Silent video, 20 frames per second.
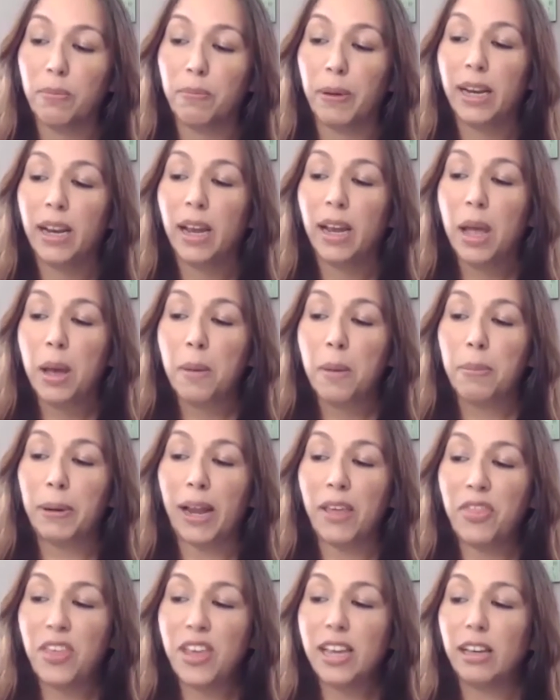But
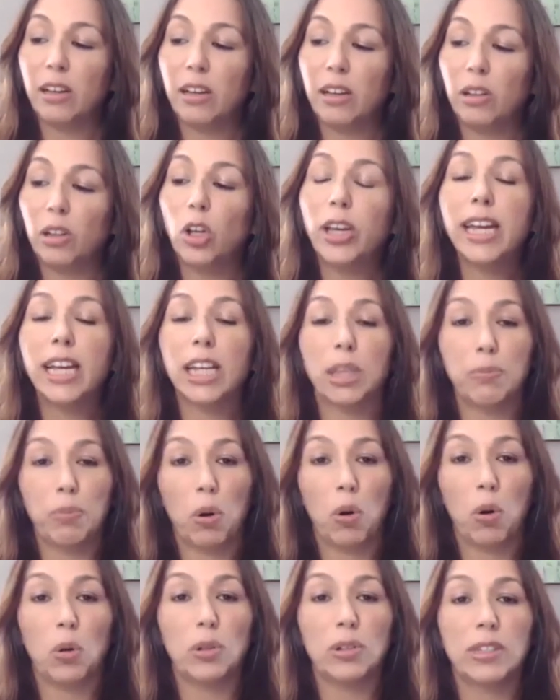I think looking at the
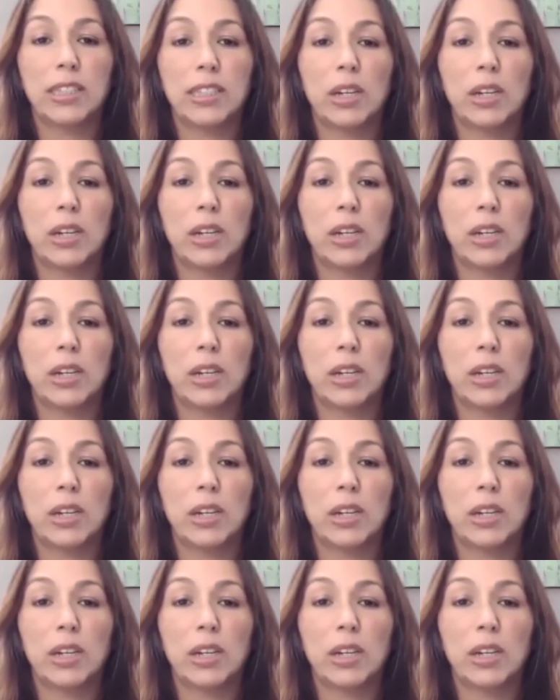polls,